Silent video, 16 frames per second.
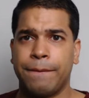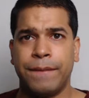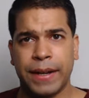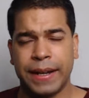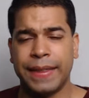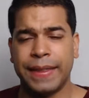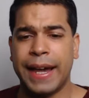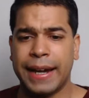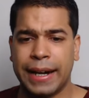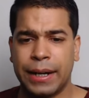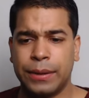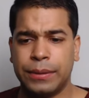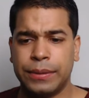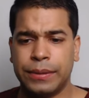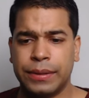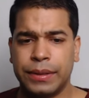figure that
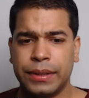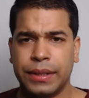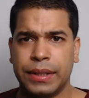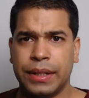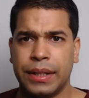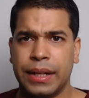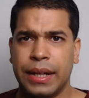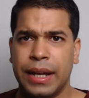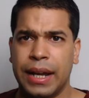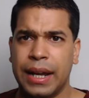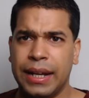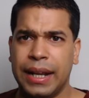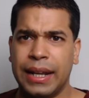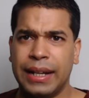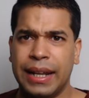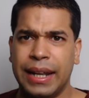out
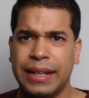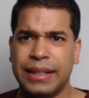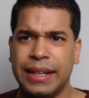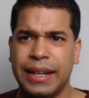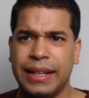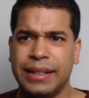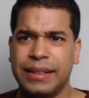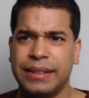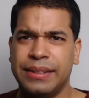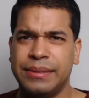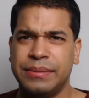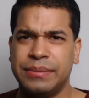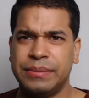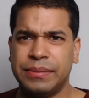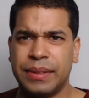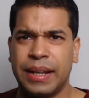
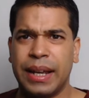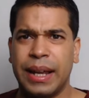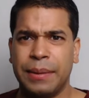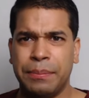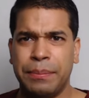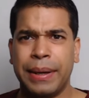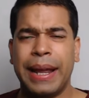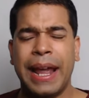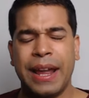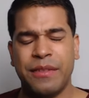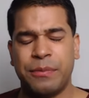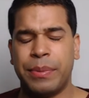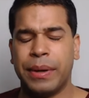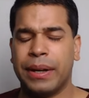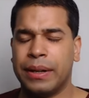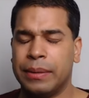and
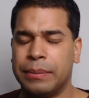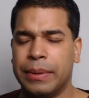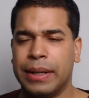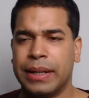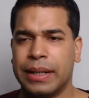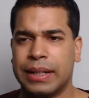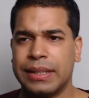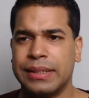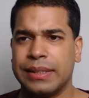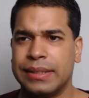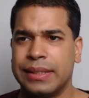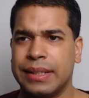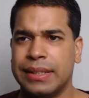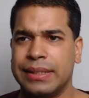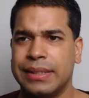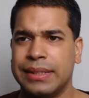behave better, man, because
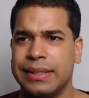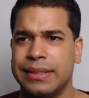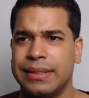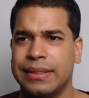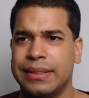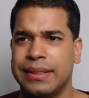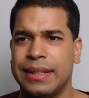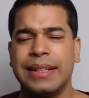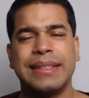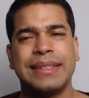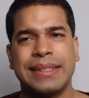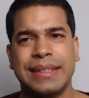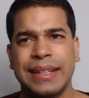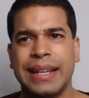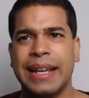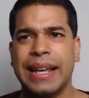
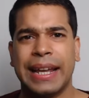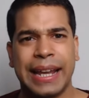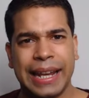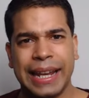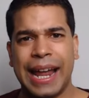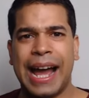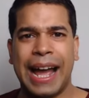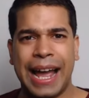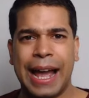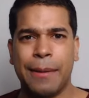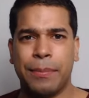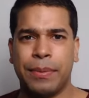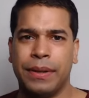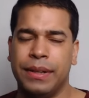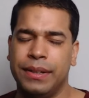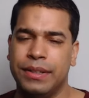this cannot
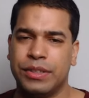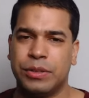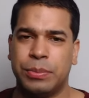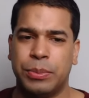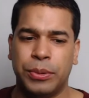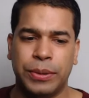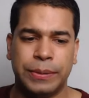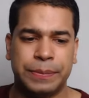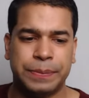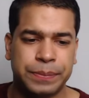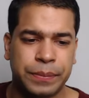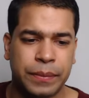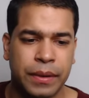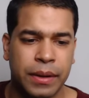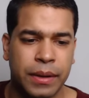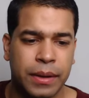happen in this sport.
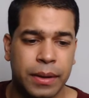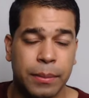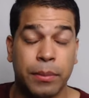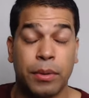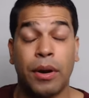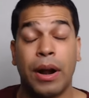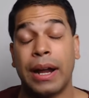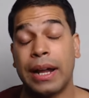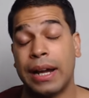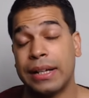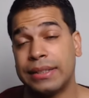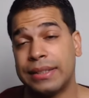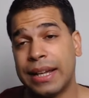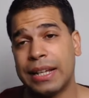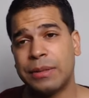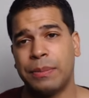But all right,
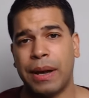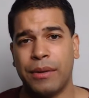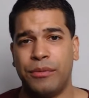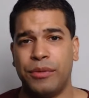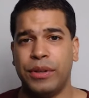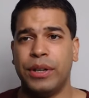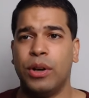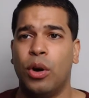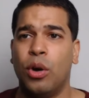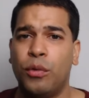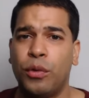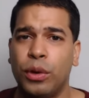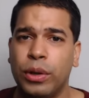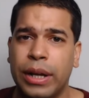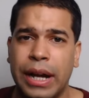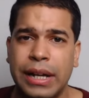guys, that's my video.
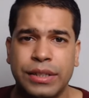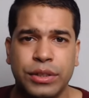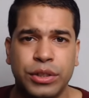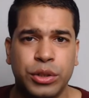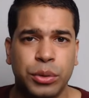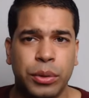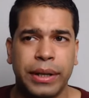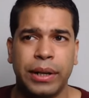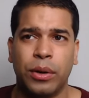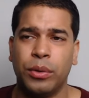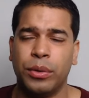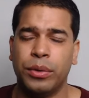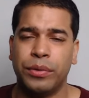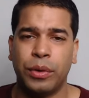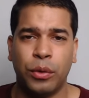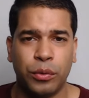Hopefully you guys enjoyed it.
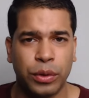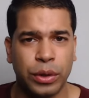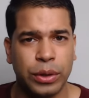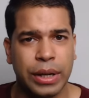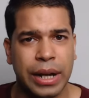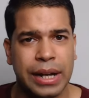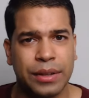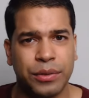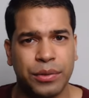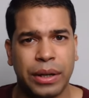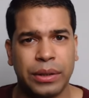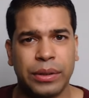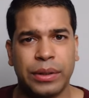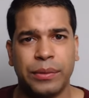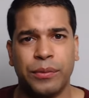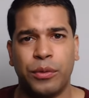Hopefully you guys
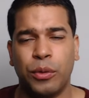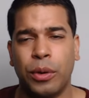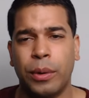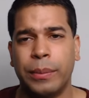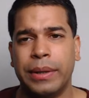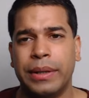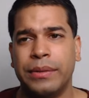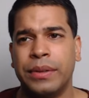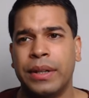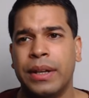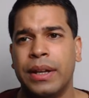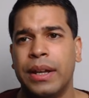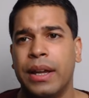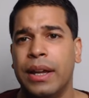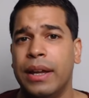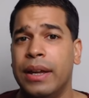found it informative.
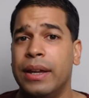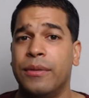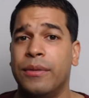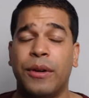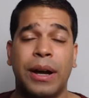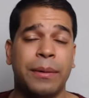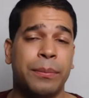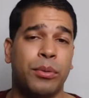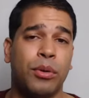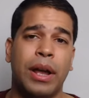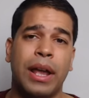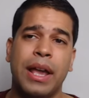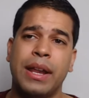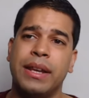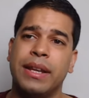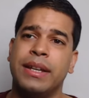If I brought
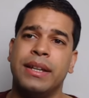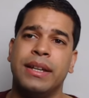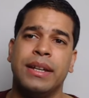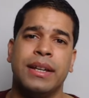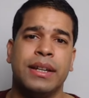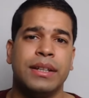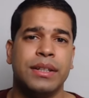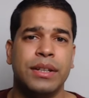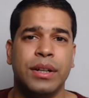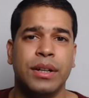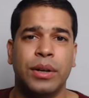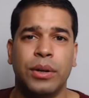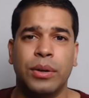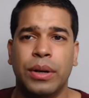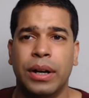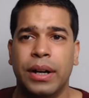any, you
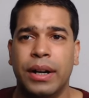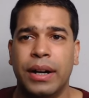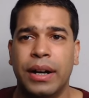know,